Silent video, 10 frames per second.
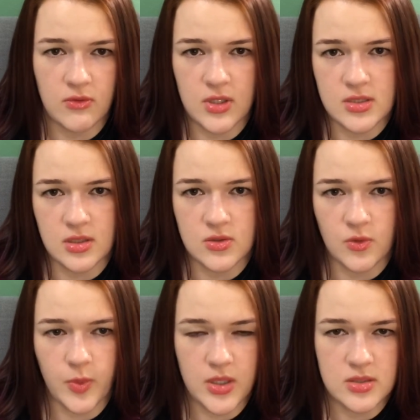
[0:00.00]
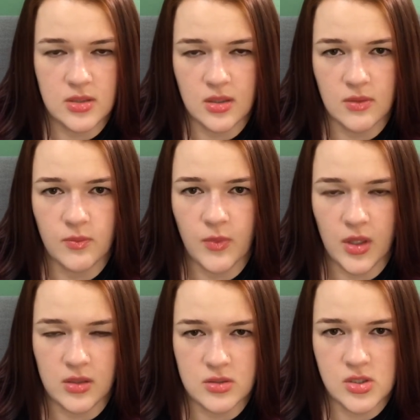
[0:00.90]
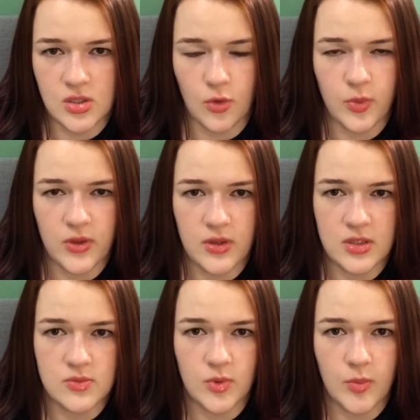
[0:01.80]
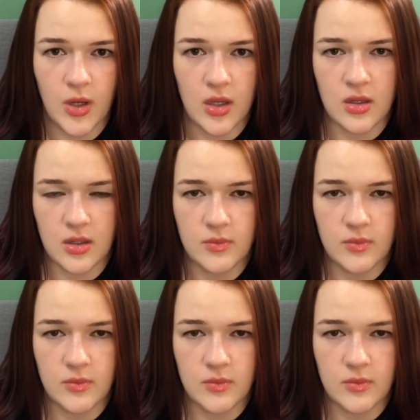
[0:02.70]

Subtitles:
things like toothpaste and soap and things we buy,